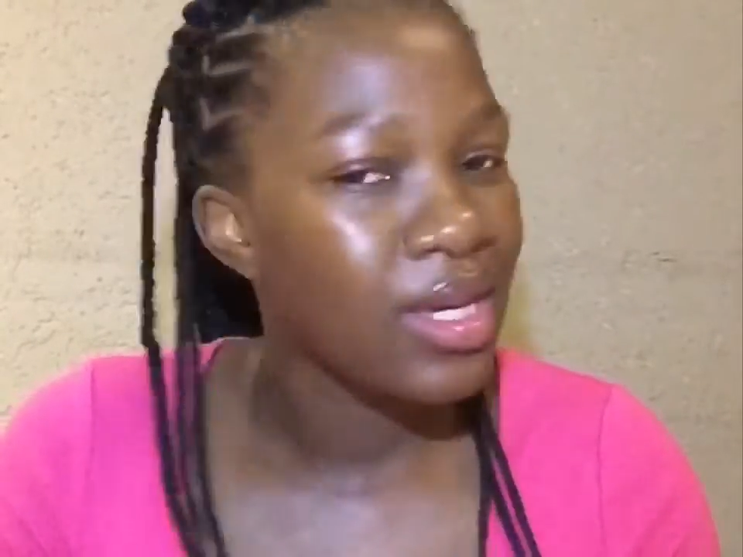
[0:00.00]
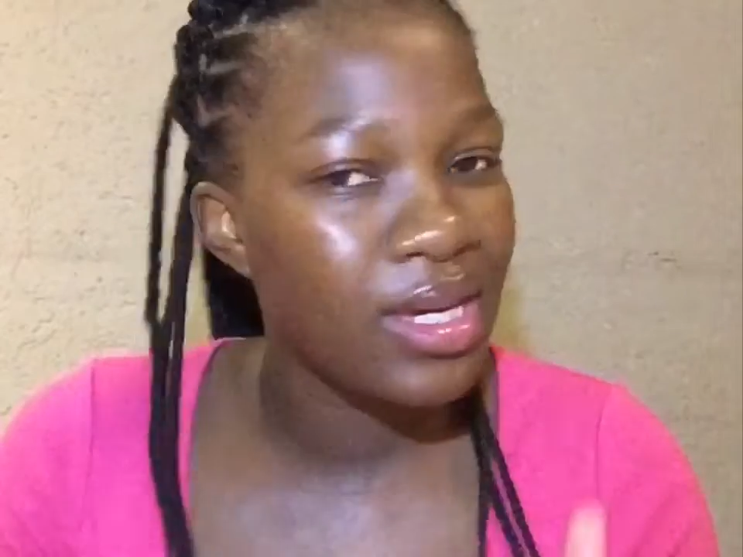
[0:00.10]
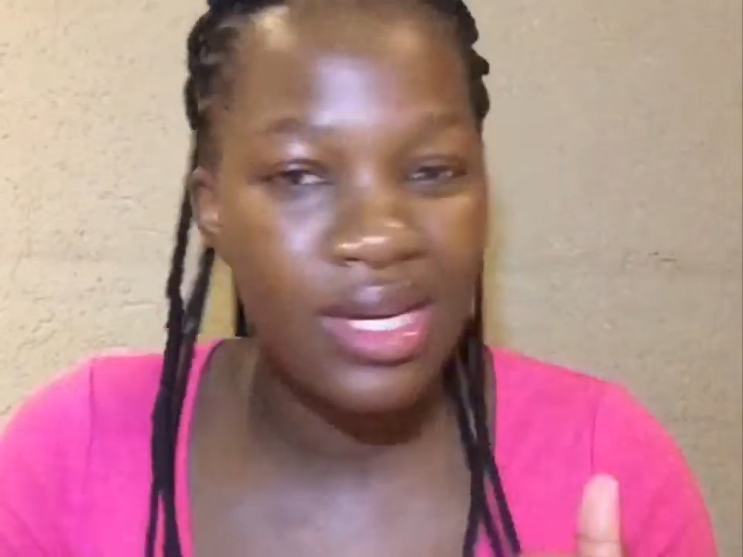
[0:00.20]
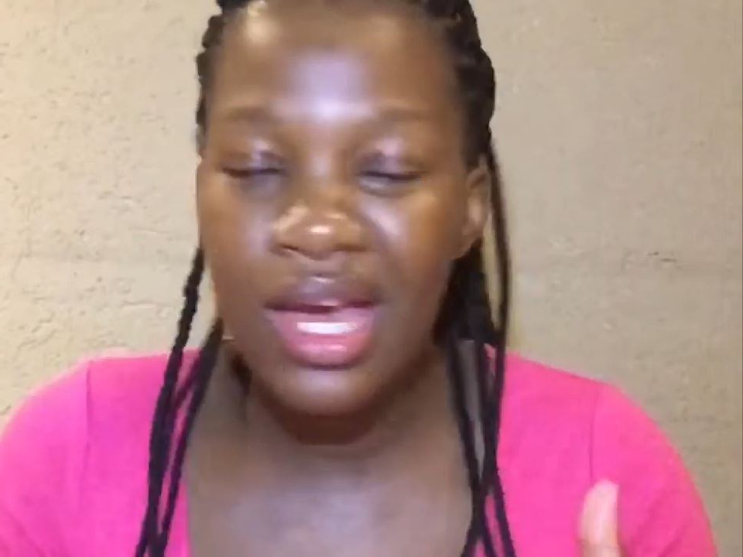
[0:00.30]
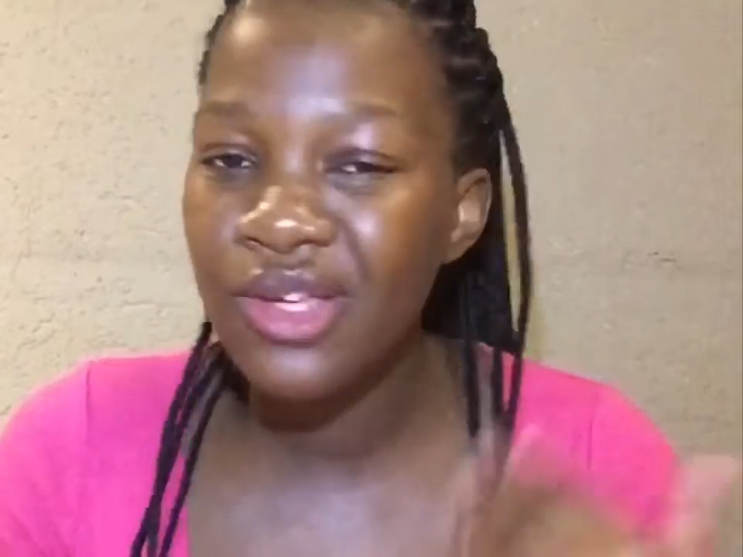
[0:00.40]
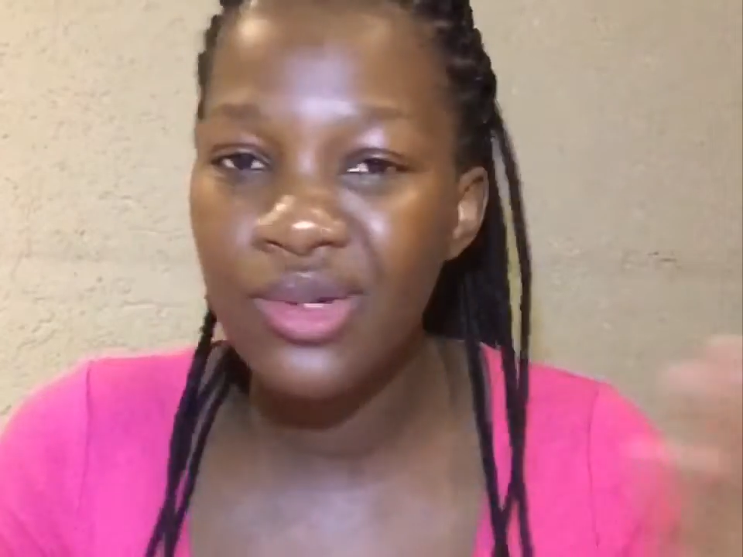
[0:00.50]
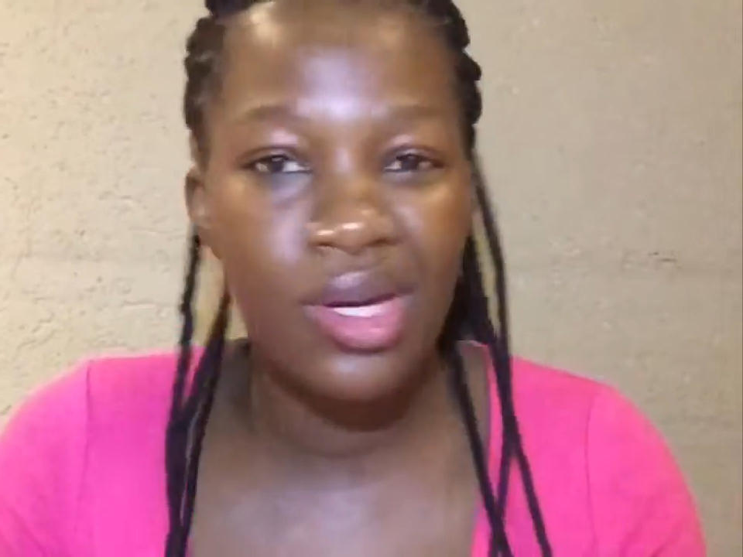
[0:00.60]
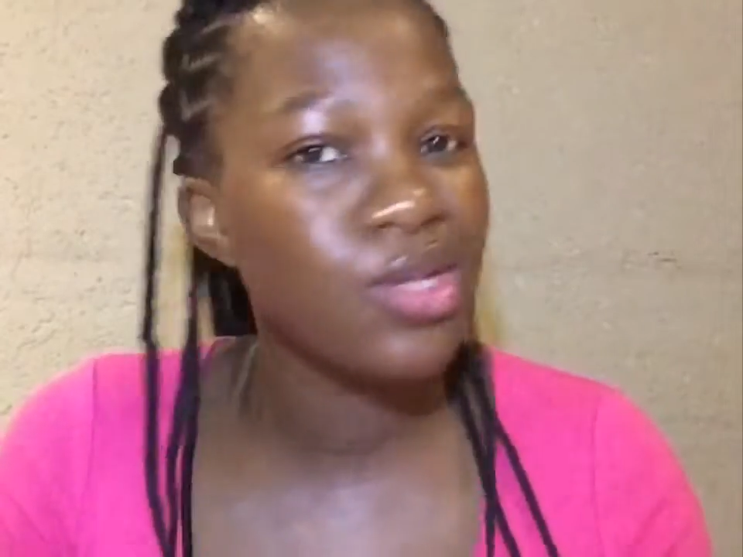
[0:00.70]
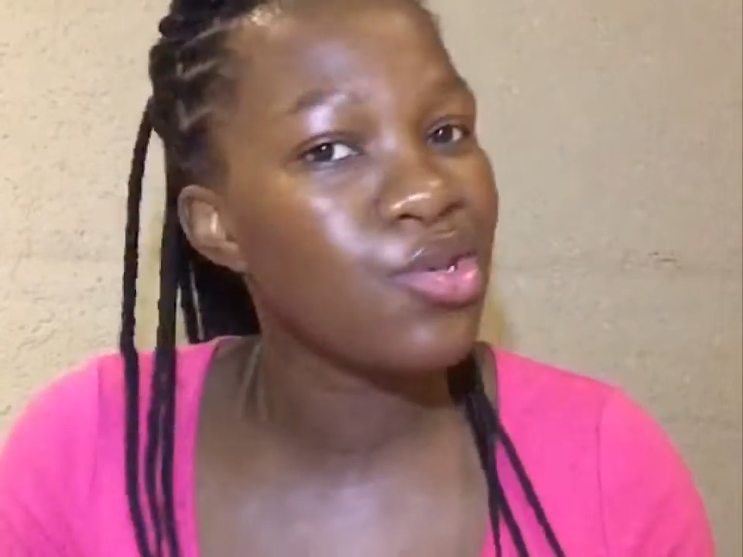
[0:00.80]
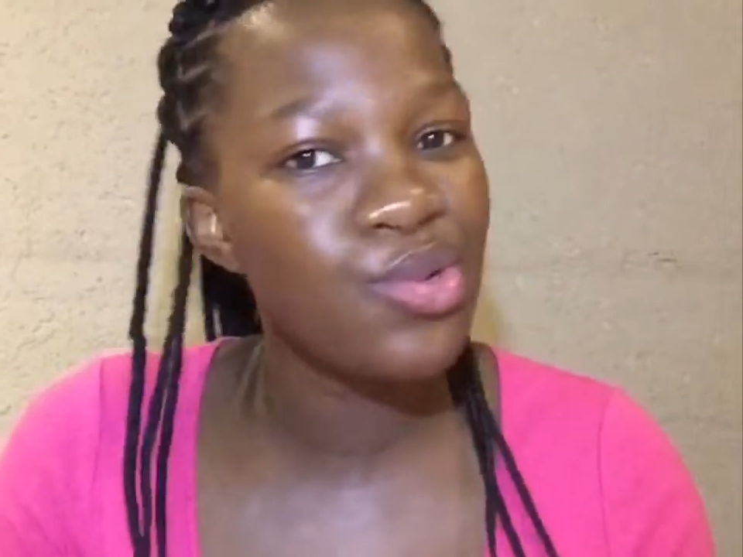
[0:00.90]
Here you
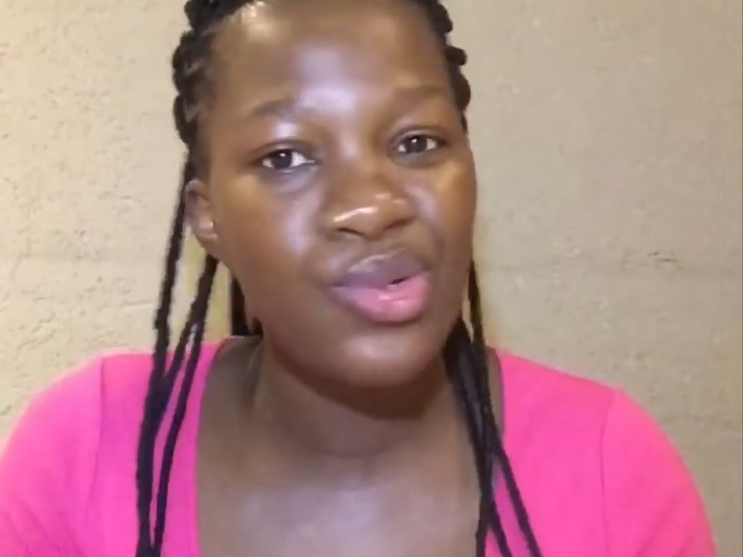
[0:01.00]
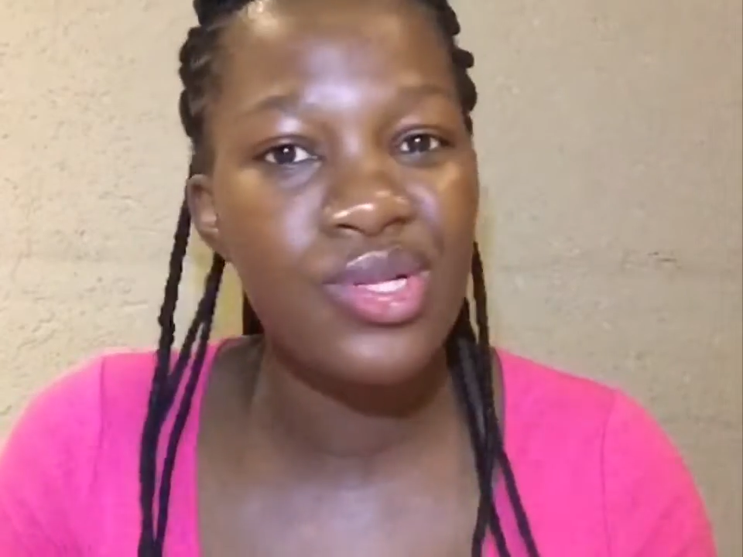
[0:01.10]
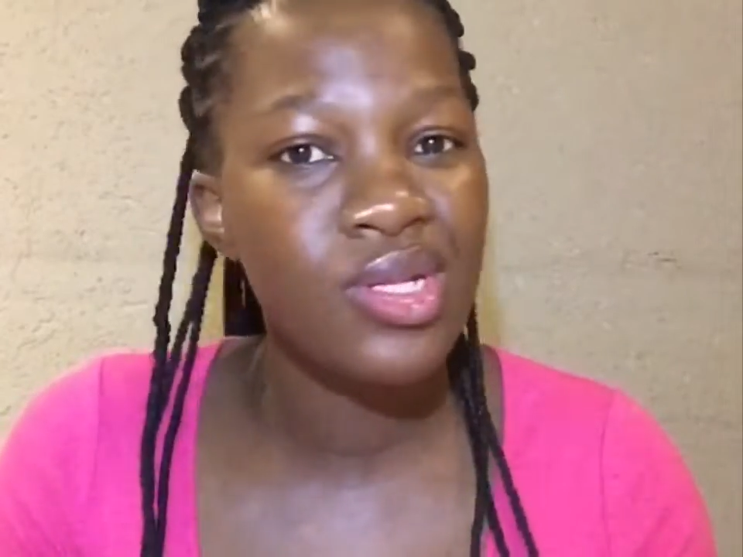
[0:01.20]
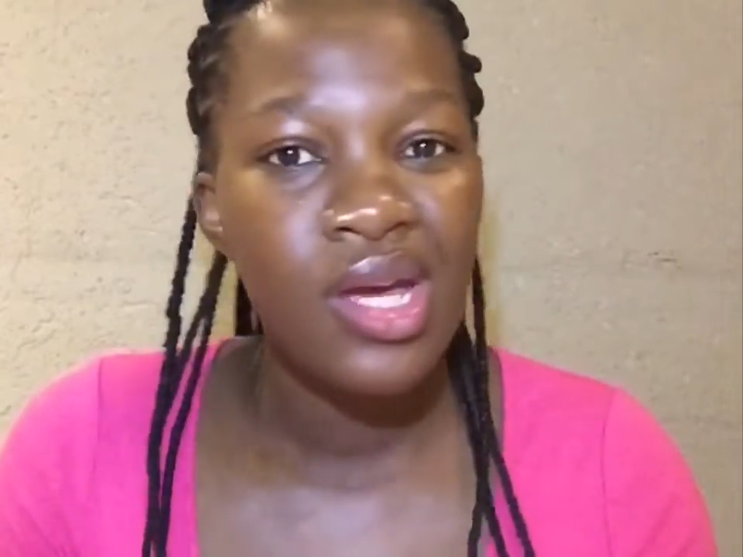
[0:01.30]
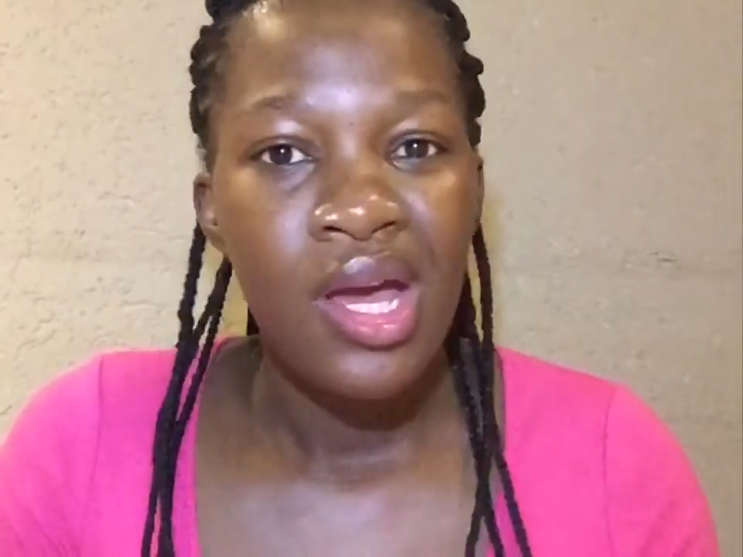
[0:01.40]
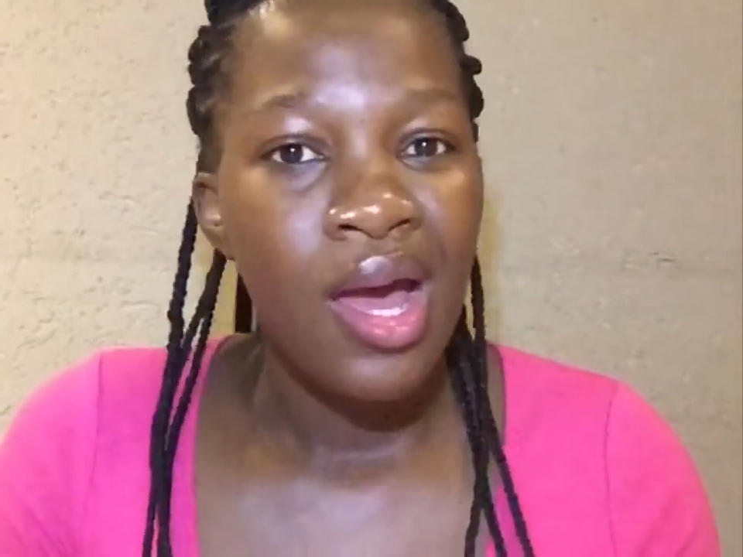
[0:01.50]
can use